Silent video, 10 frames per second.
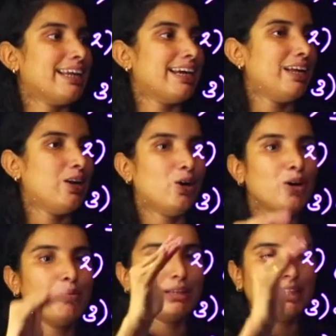I
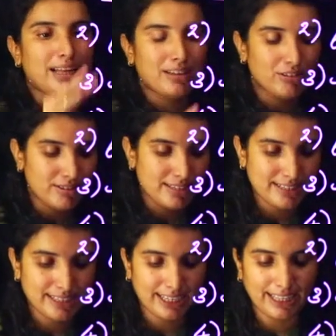have
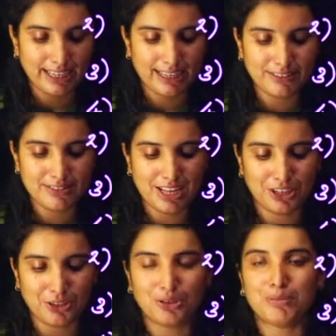questions clear. I
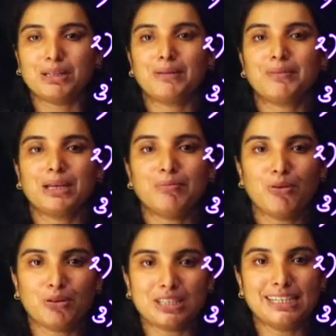have clear. Now we
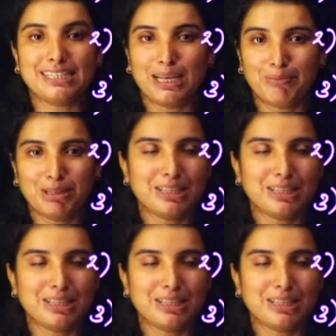have this table.